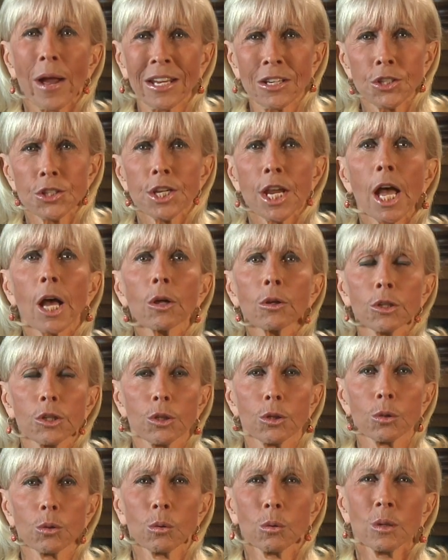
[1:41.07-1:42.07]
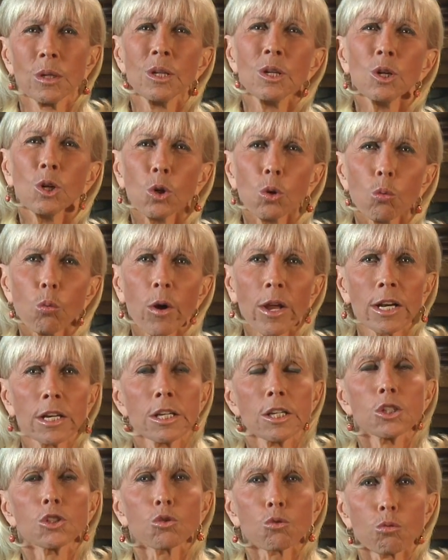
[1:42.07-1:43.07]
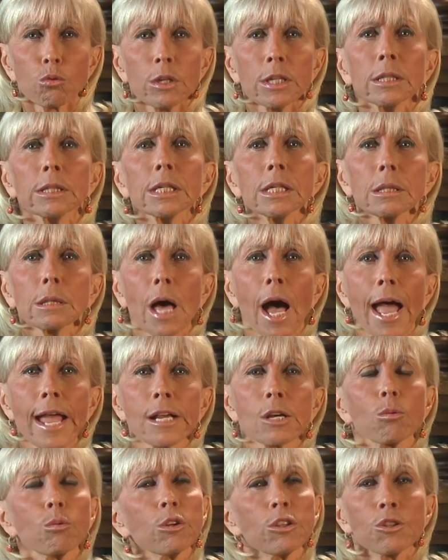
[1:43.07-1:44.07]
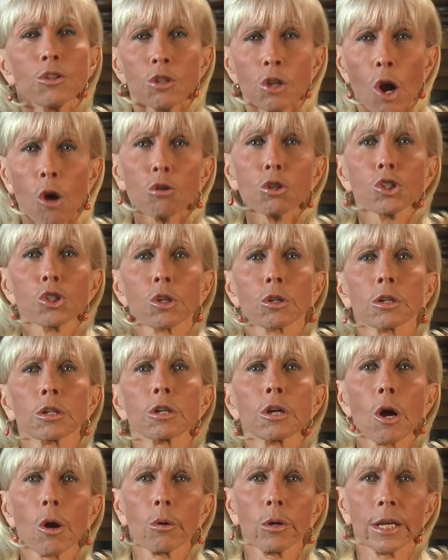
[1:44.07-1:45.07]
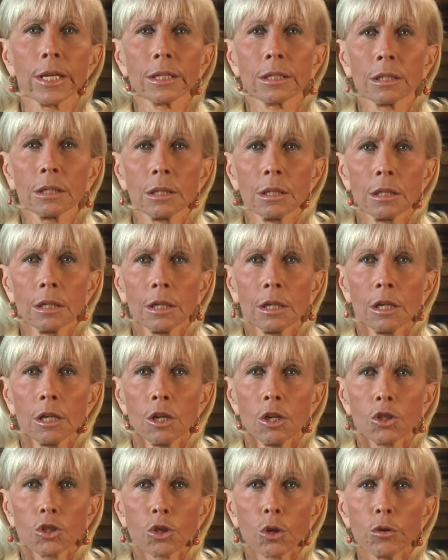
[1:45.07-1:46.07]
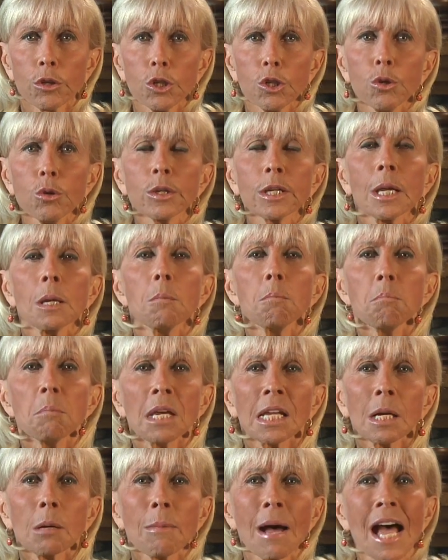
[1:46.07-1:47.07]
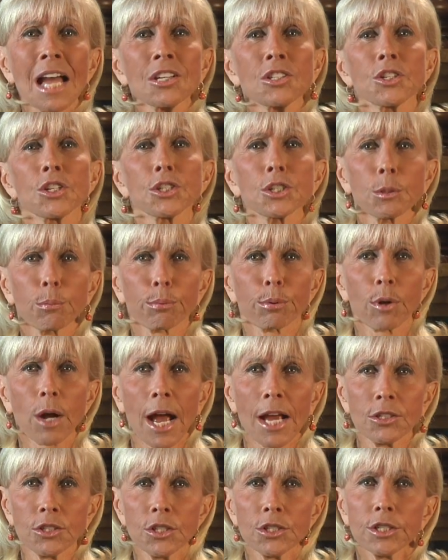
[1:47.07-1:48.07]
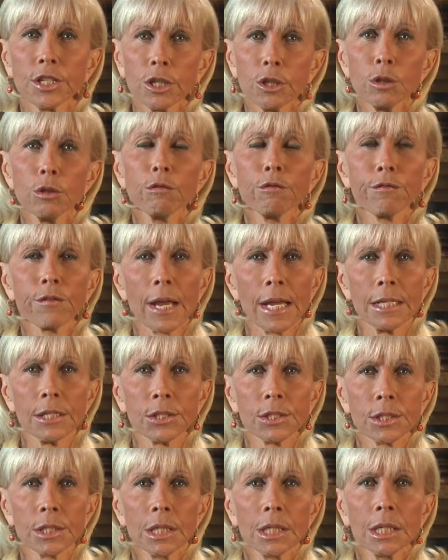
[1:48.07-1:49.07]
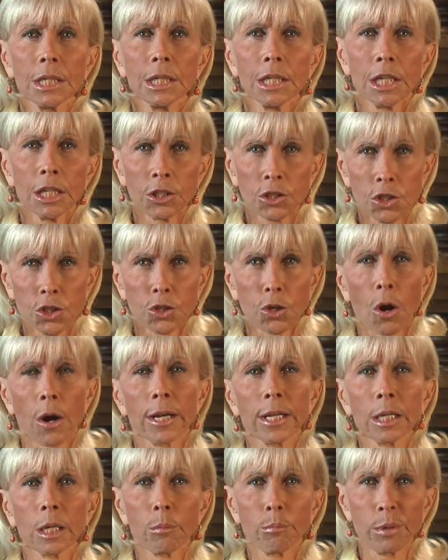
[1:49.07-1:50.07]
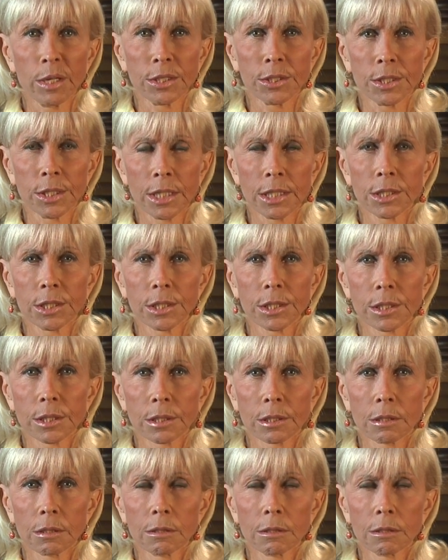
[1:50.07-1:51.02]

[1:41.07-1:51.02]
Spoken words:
and tell you what it is really like with no sugarcoating so that you can minimize the surprises that you face in starting a business.